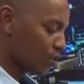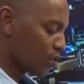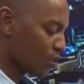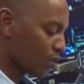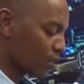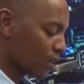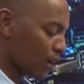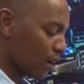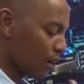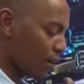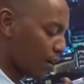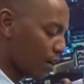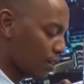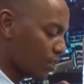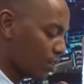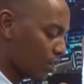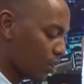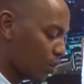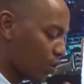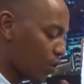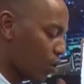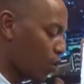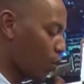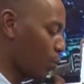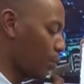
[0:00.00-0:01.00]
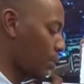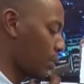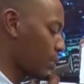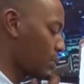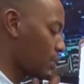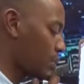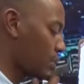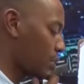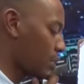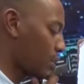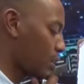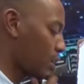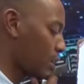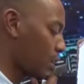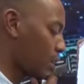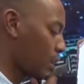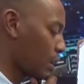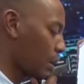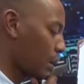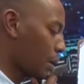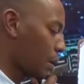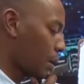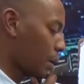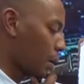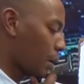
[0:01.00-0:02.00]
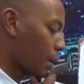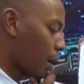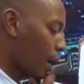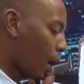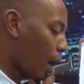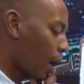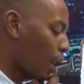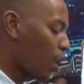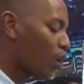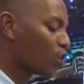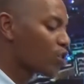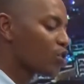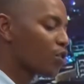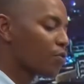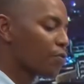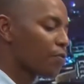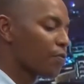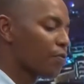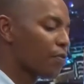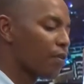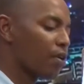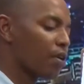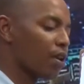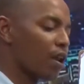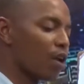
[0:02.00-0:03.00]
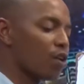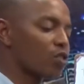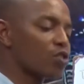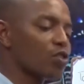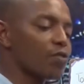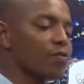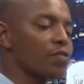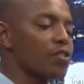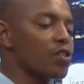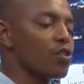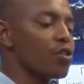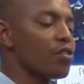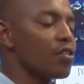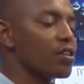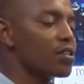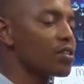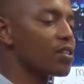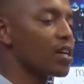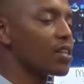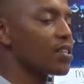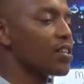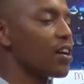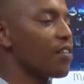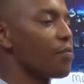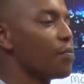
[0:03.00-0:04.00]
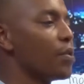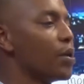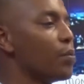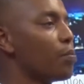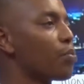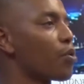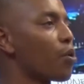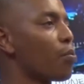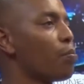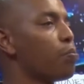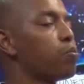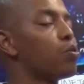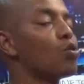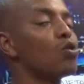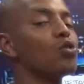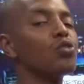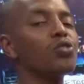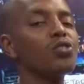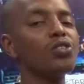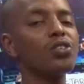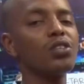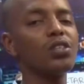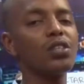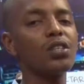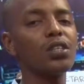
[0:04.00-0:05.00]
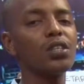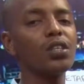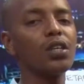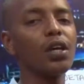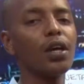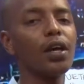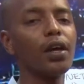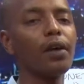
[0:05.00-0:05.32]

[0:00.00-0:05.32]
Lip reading: was a great economist. A lot of theories that have been proposed